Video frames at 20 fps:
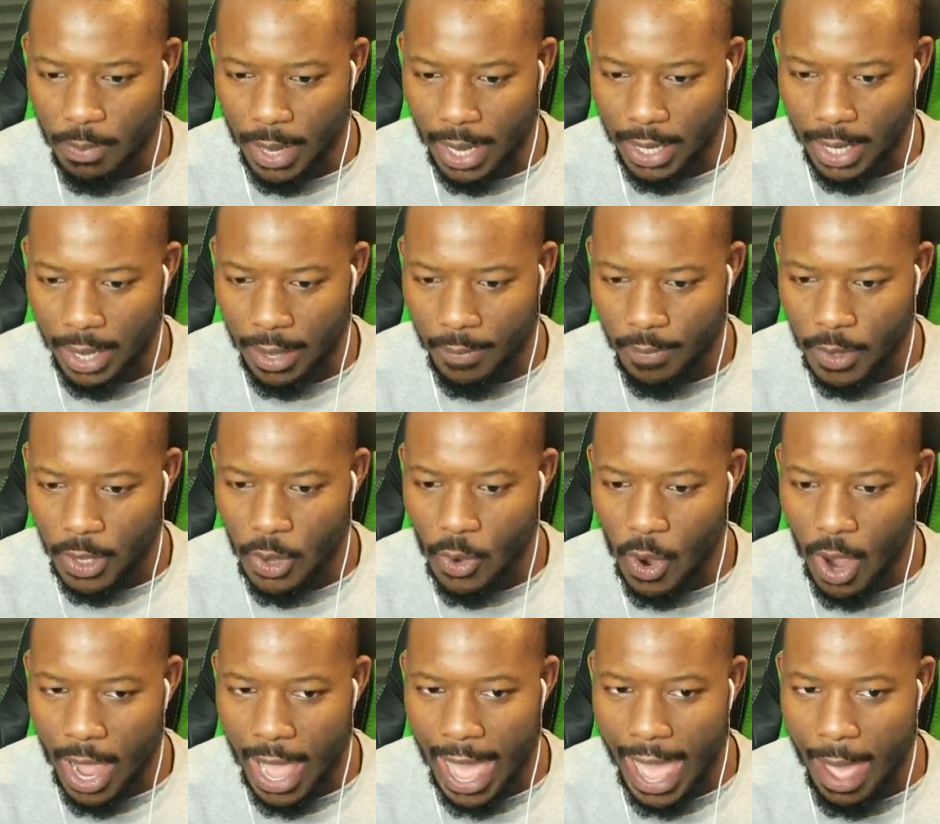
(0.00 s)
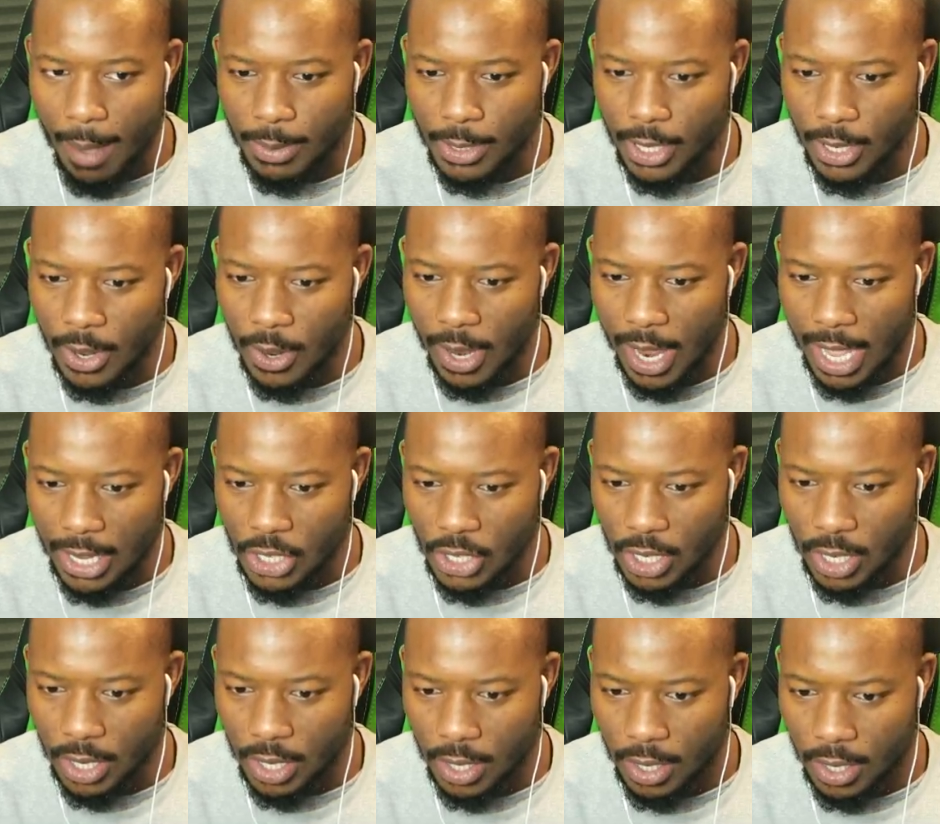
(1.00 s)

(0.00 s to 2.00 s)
buddy. You are absolute legend.